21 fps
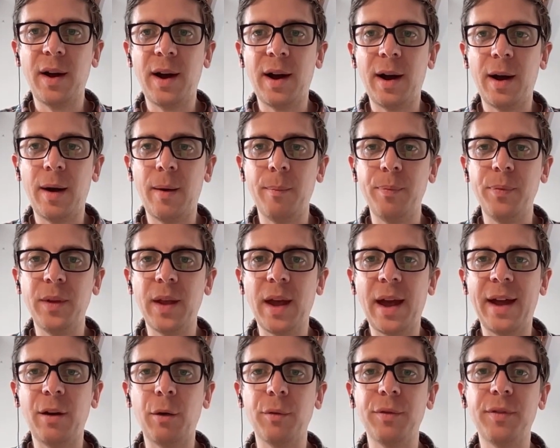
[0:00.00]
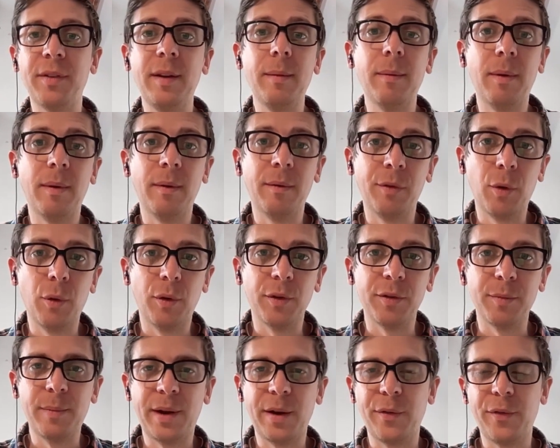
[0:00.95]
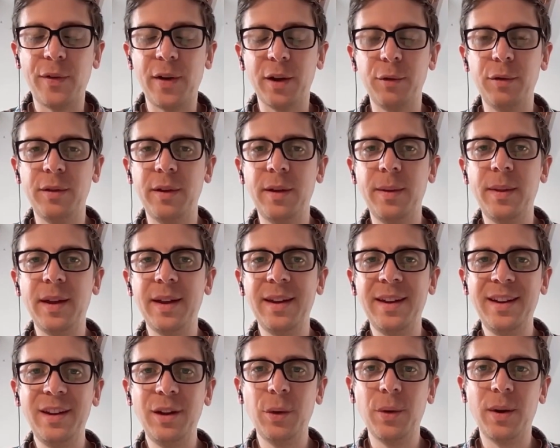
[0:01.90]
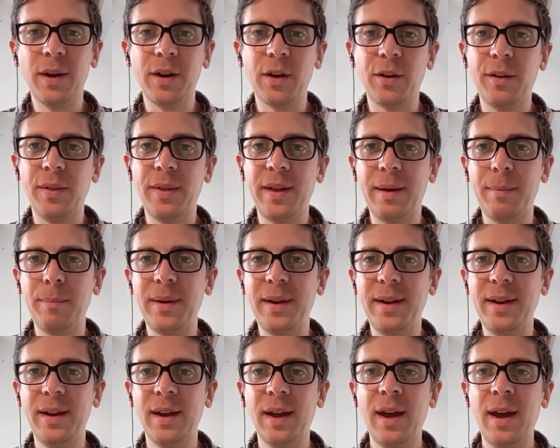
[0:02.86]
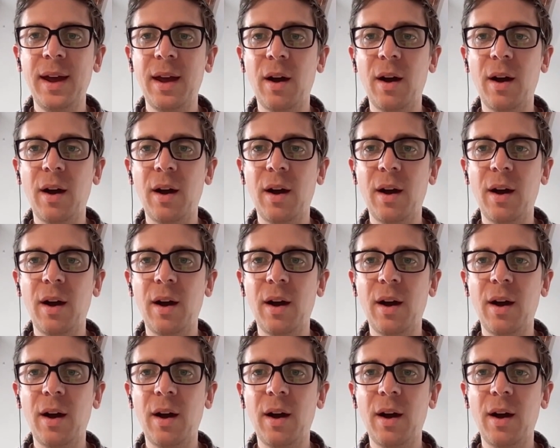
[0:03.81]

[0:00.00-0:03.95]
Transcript: And obviously, of course, manufacturers in the EU are going to then be,